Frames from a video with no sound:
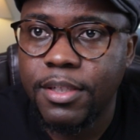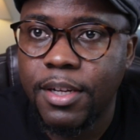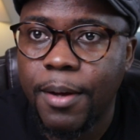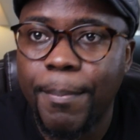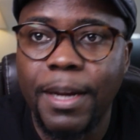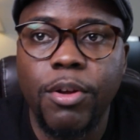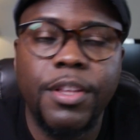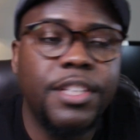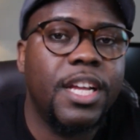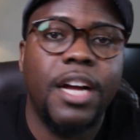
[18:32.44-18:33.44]
But all
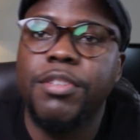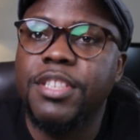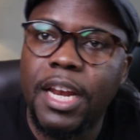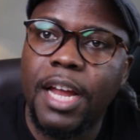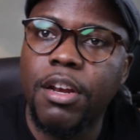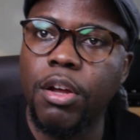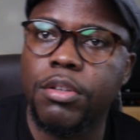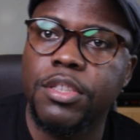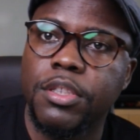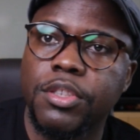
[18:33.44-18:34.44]
these countries are
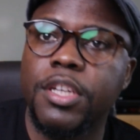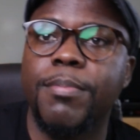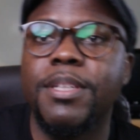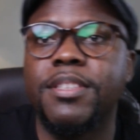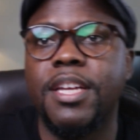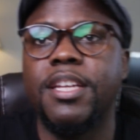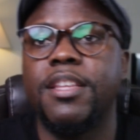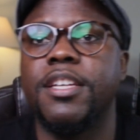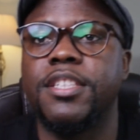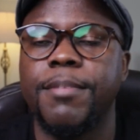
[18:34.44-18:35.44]
landlocked, so it means they need
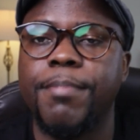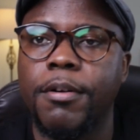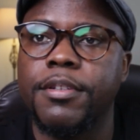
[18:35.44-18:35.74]
the support.